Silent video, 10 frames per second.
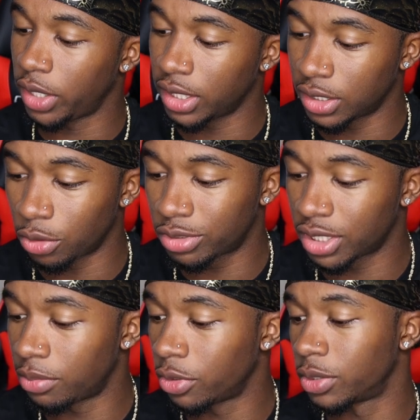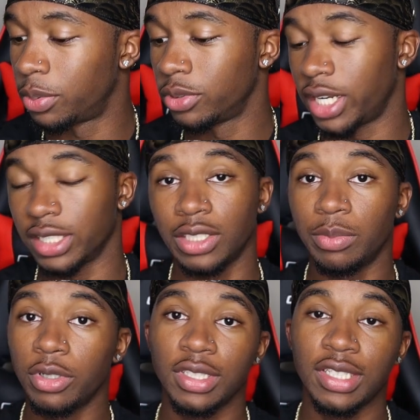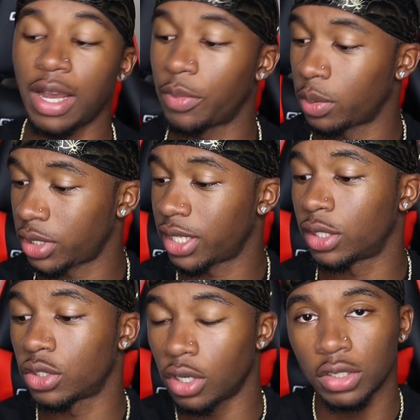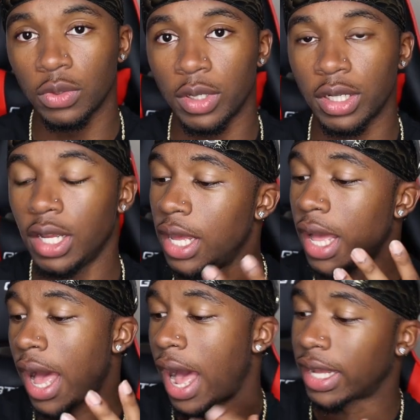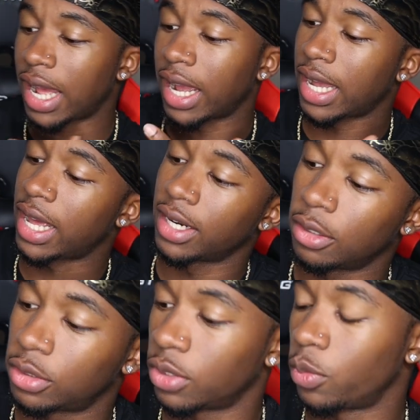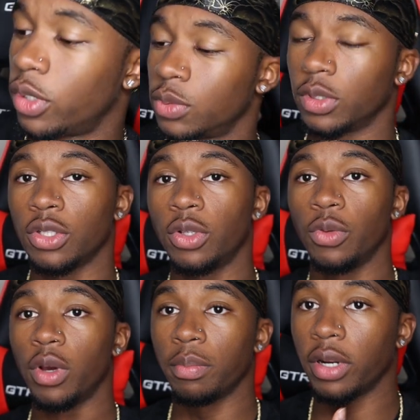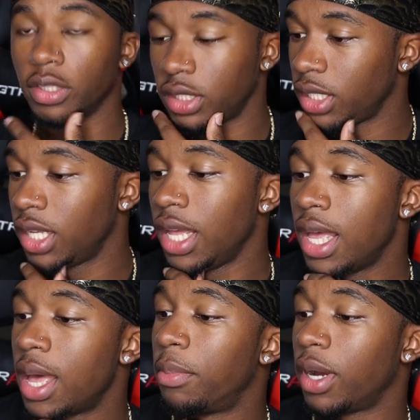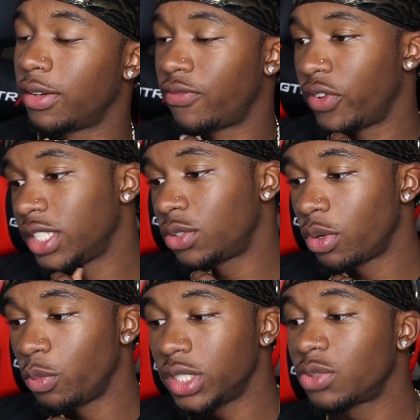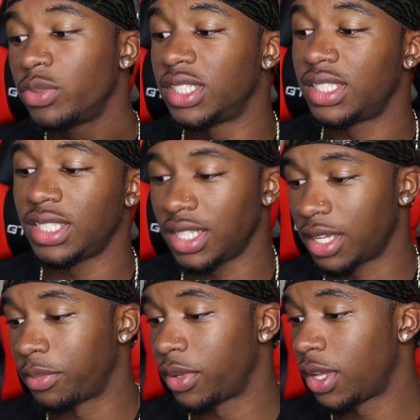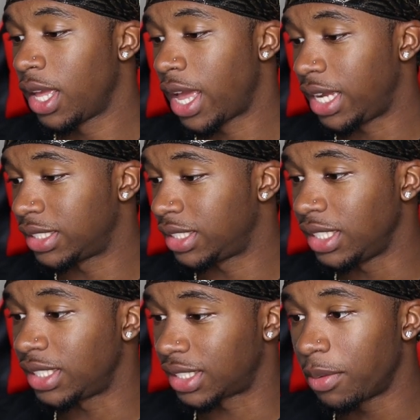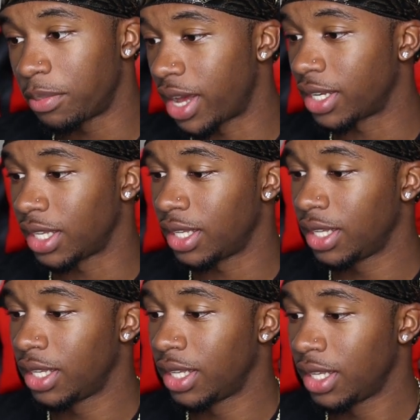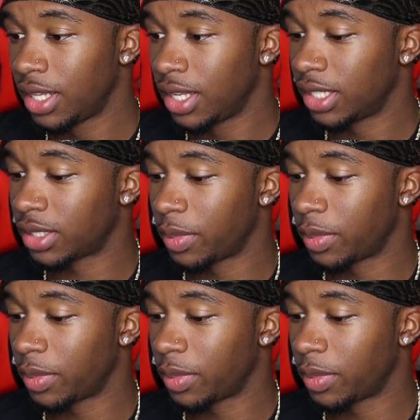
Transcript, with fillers: we can go to the multiple chats. Because most of the time when I'm trying to like, talk to one, I, I kind of go to the ones where it's only one person. But for this one, we just want to see them. And I see somebody. It's